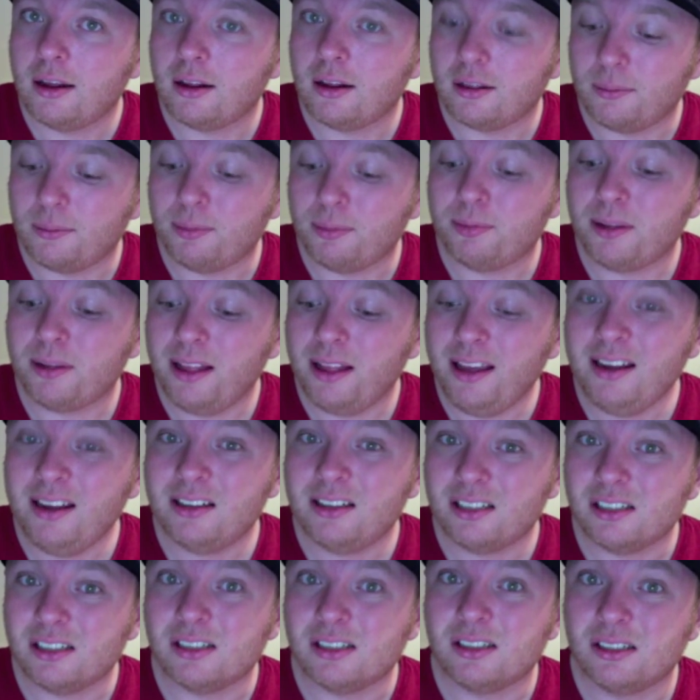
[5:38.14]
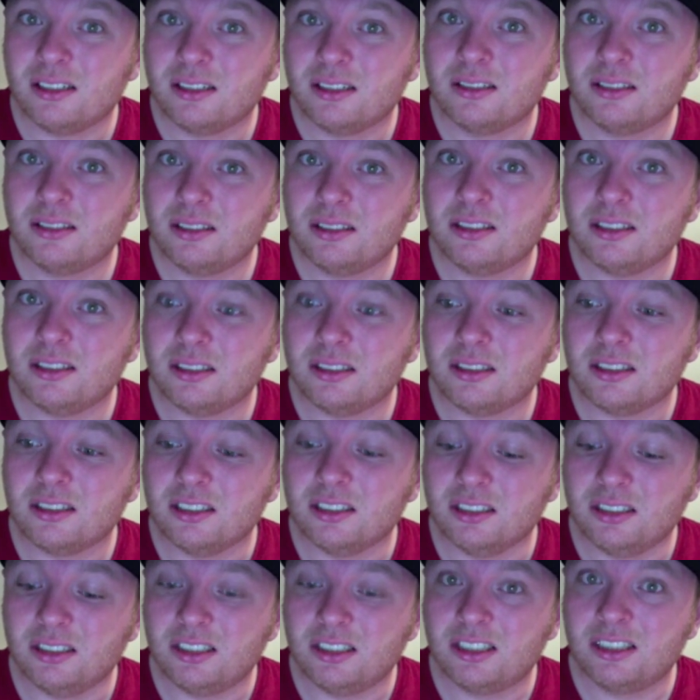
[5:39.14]
The plant is
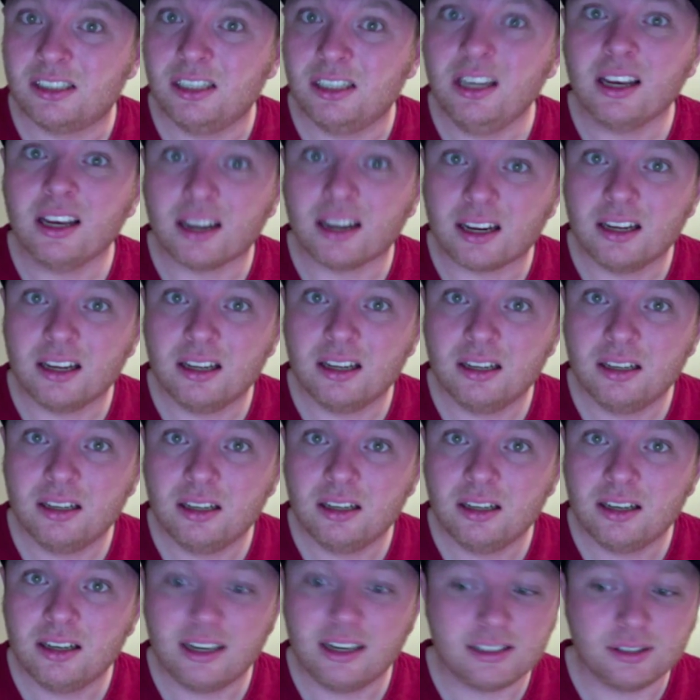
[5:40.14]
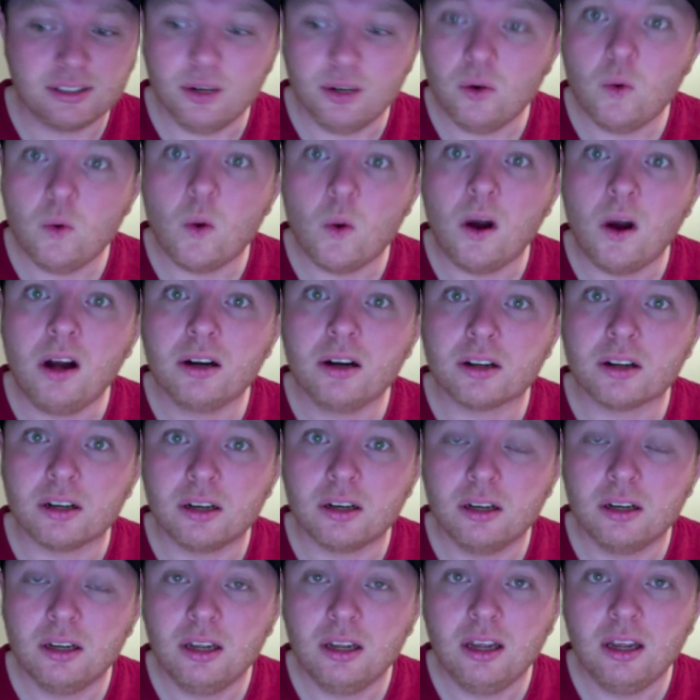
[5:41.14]
sick, has no water,
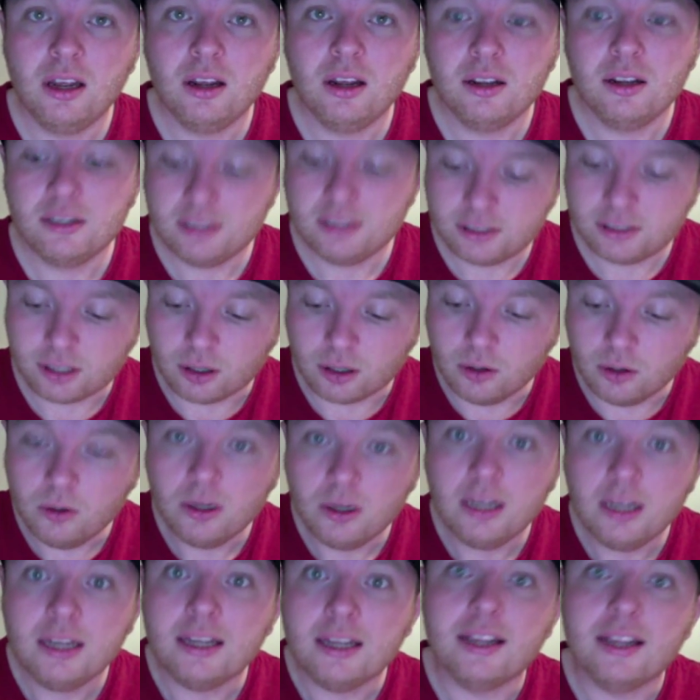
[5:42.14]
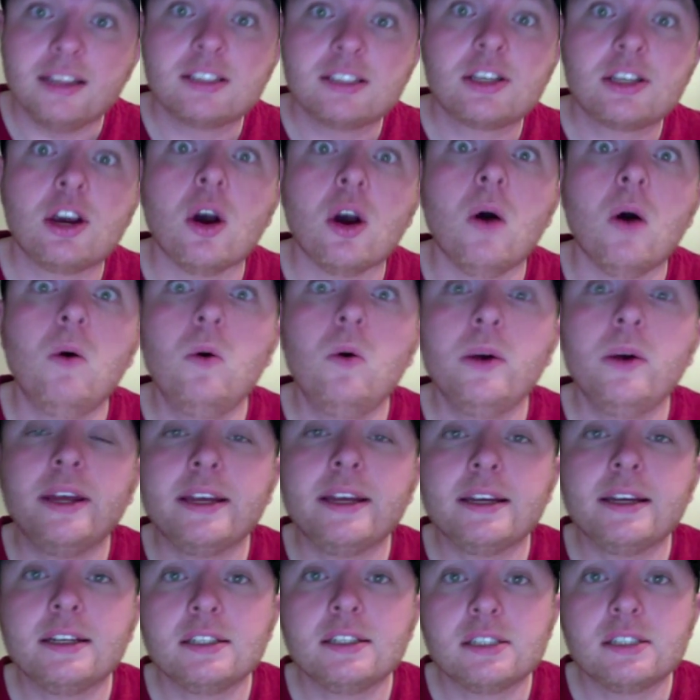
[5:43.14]
so it's
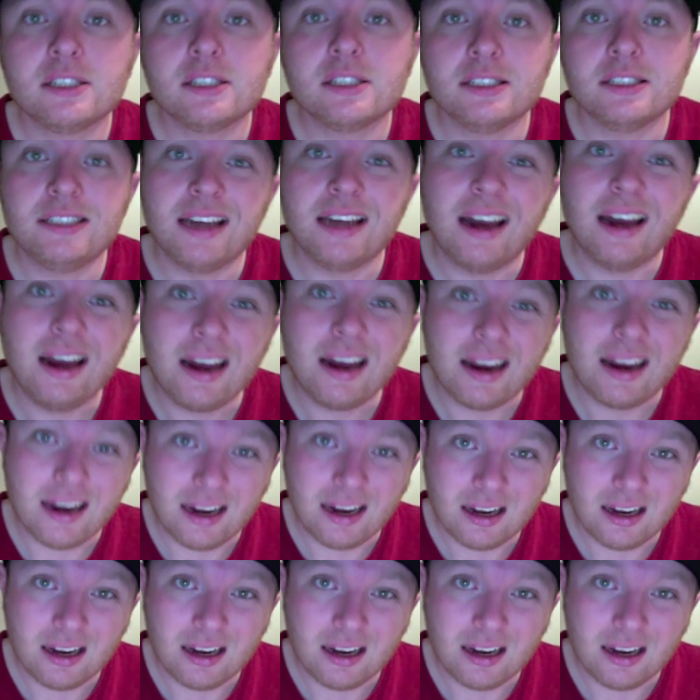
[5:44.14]
going to die.